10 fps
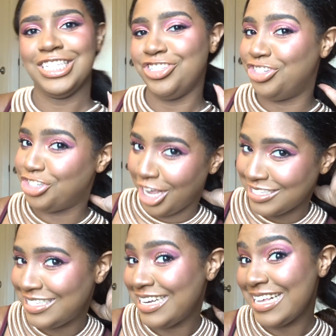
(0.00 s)
is
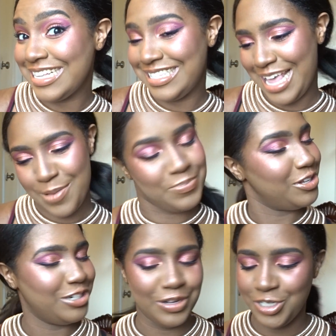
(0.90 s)
just an
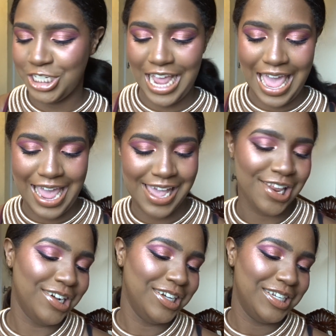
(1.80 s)
example, no shade.